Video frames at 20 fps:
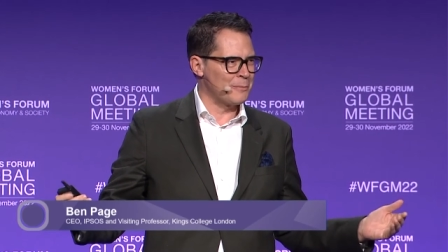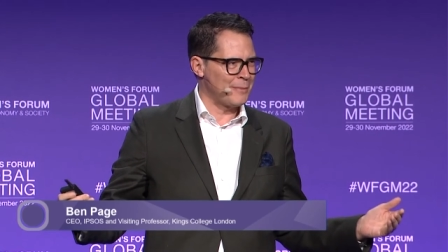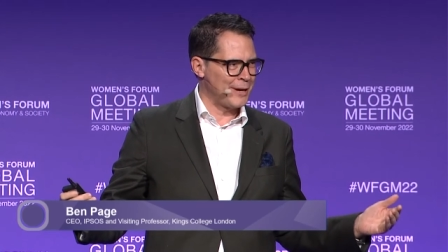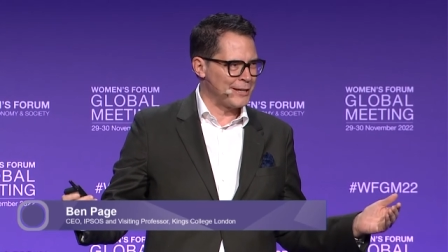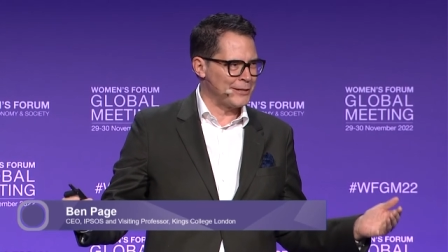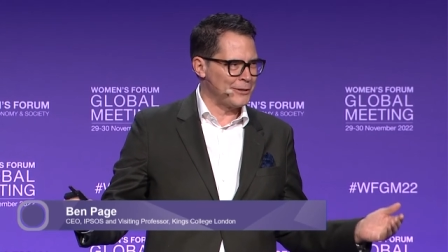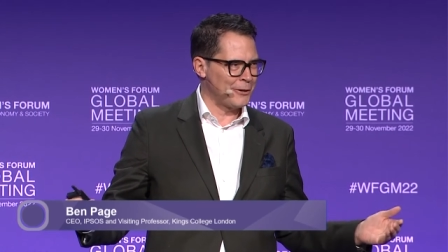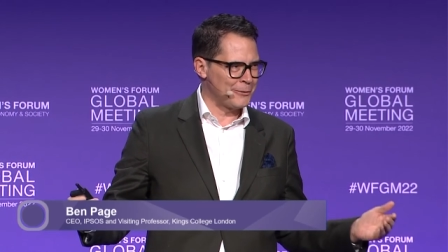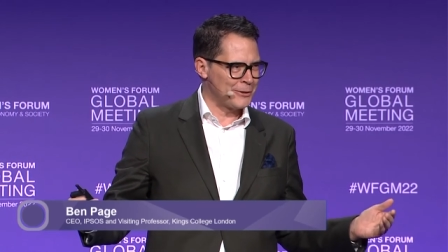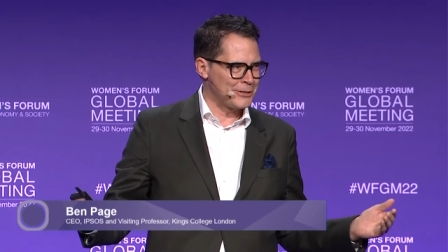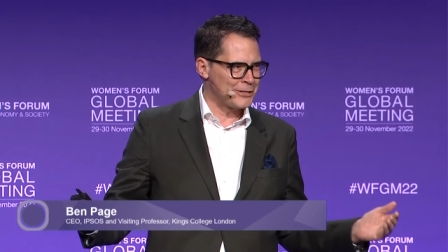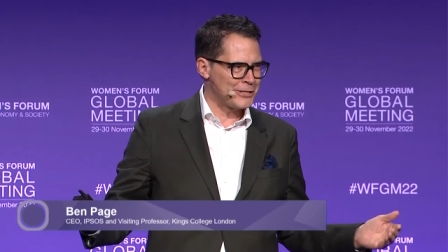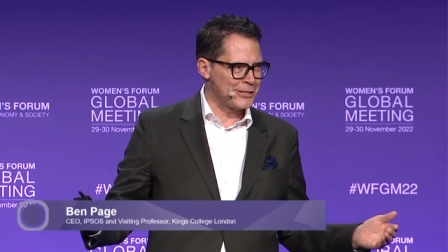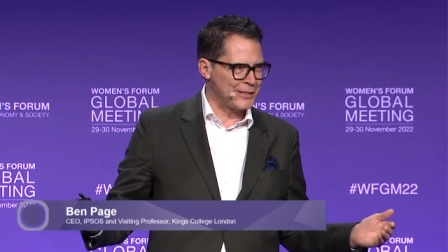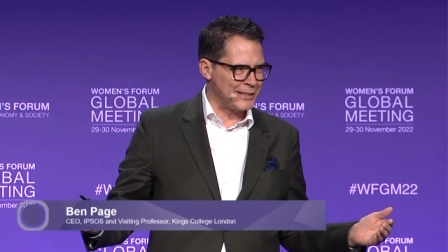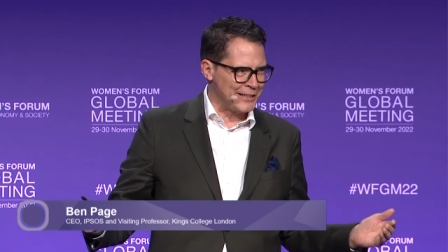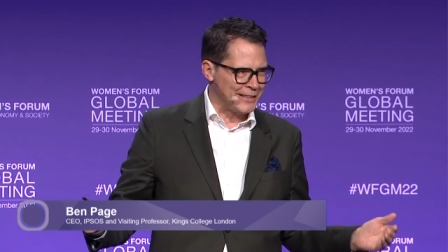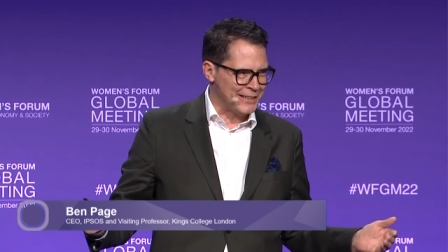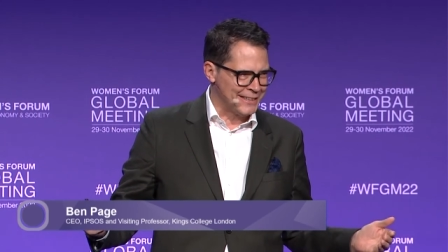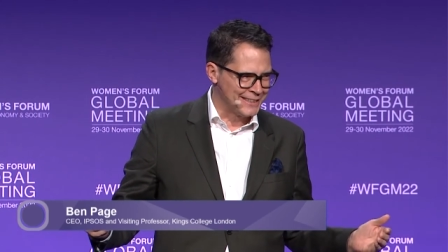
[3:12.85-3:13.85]

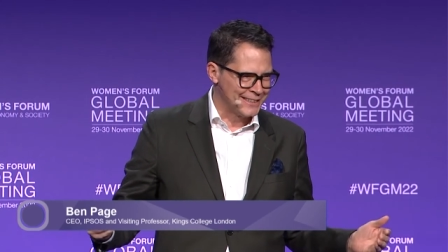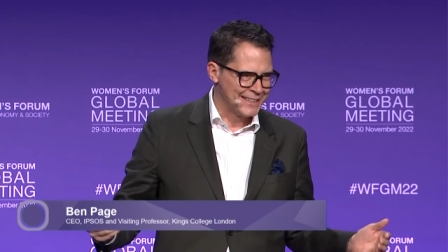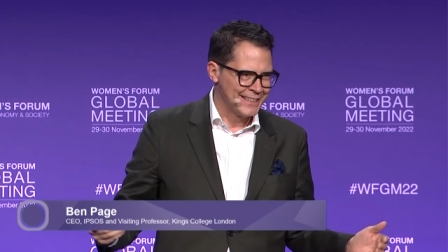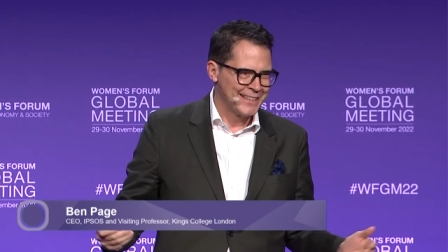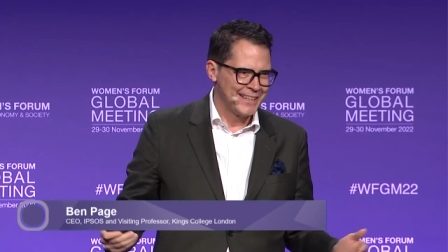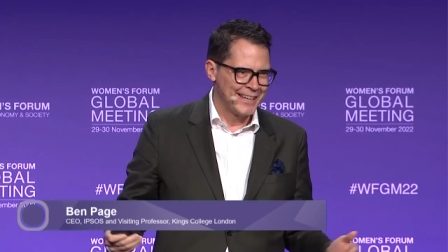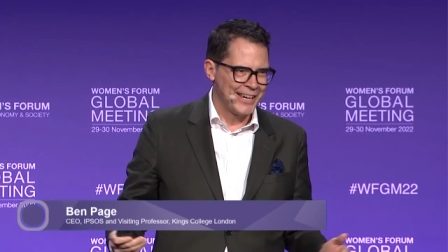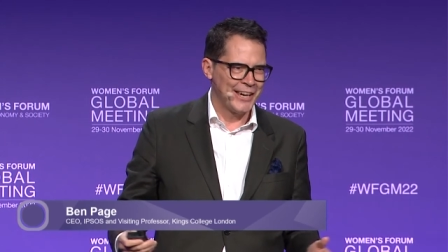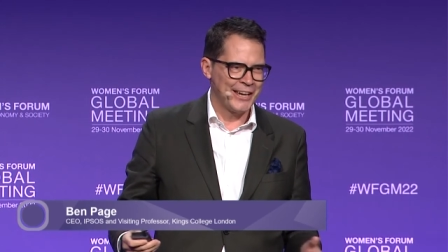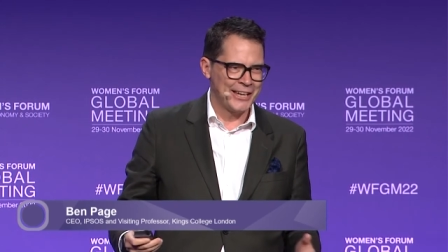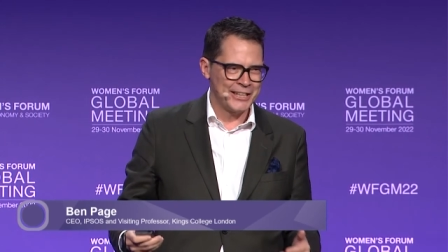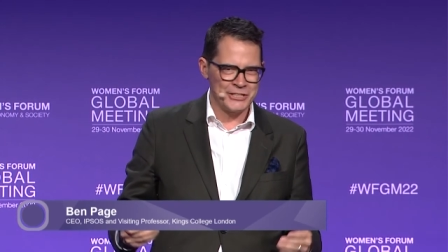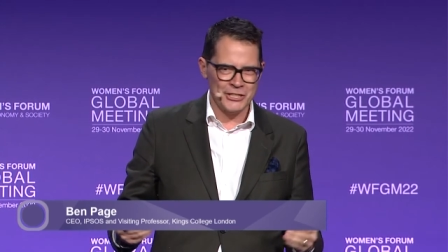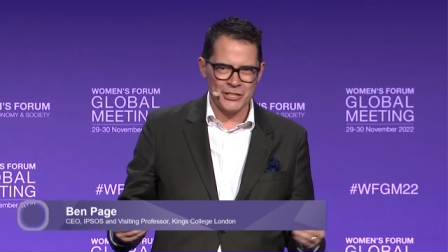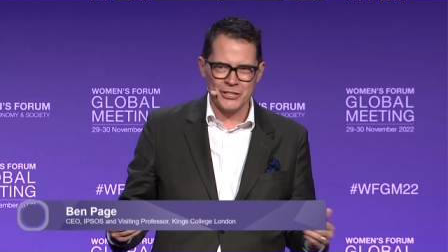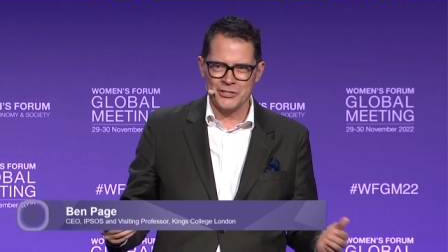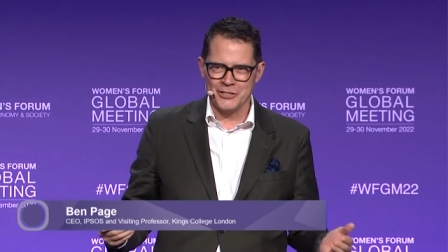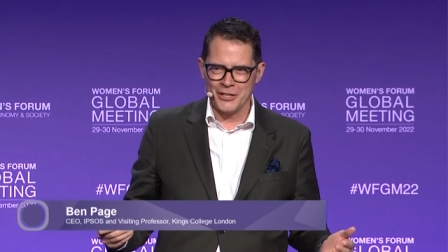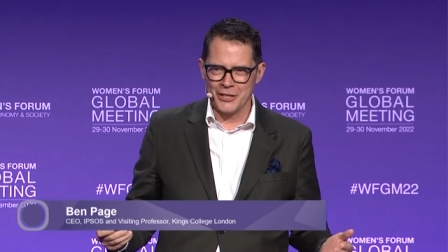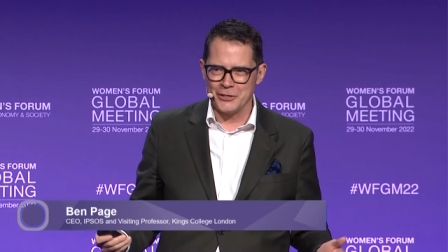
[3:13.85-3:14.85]
minority, it
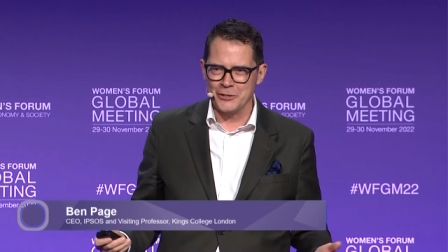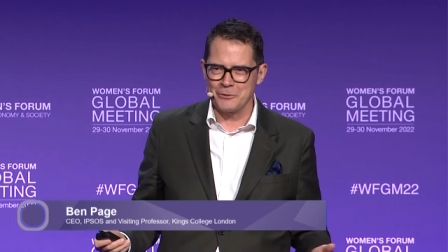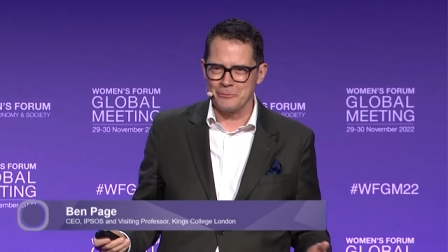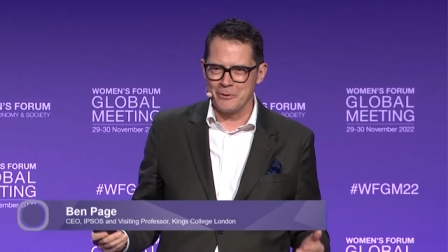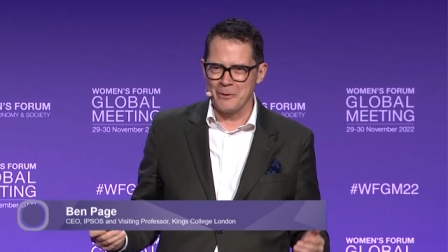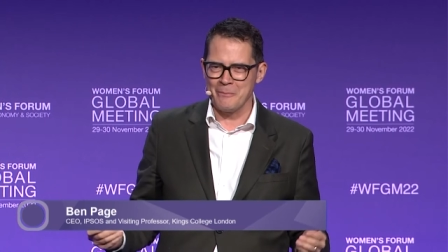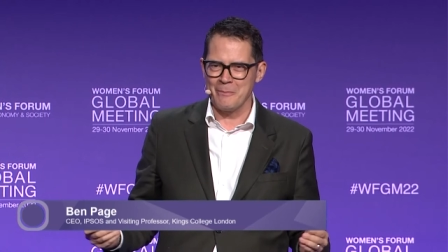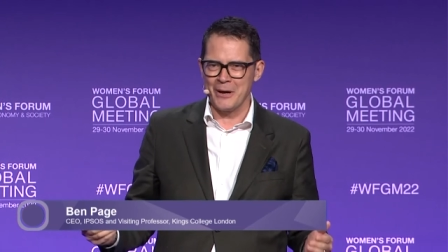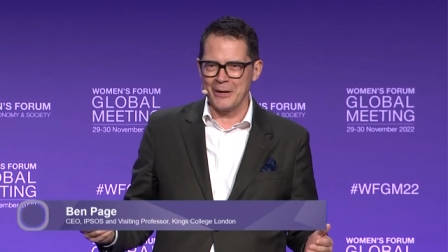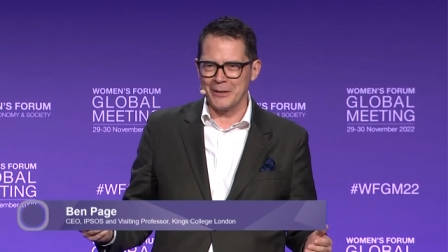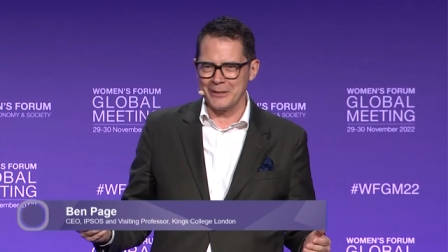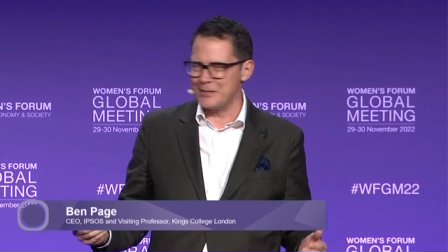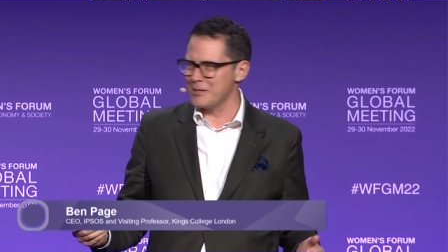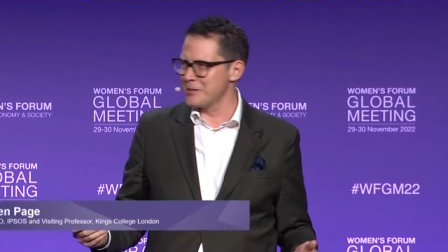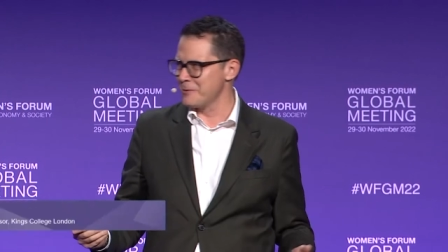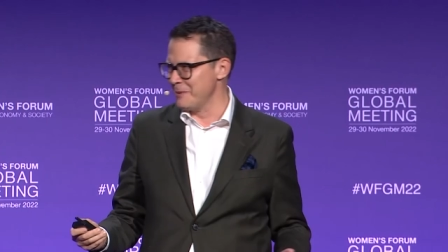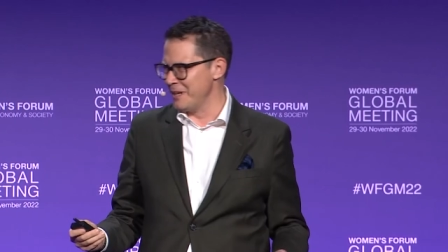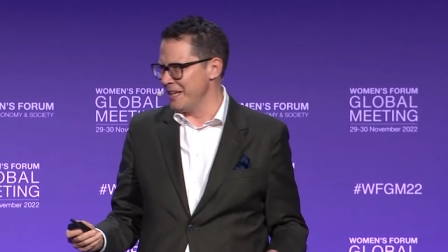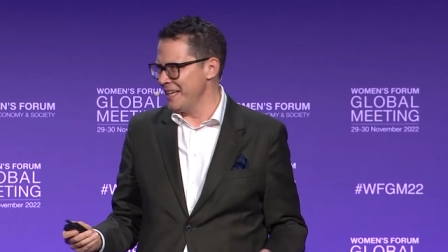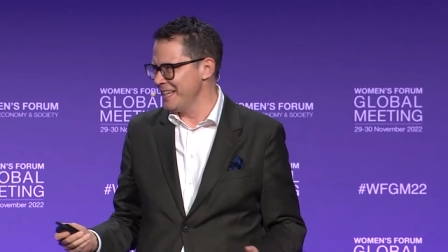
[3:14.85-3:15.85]
just does
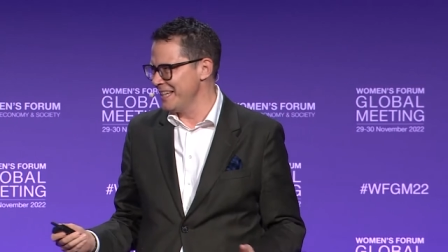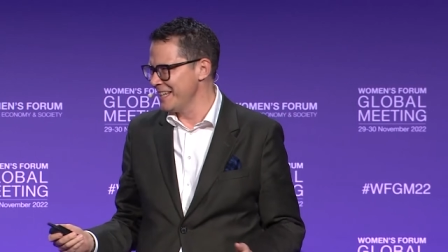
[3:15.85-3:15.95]
remind me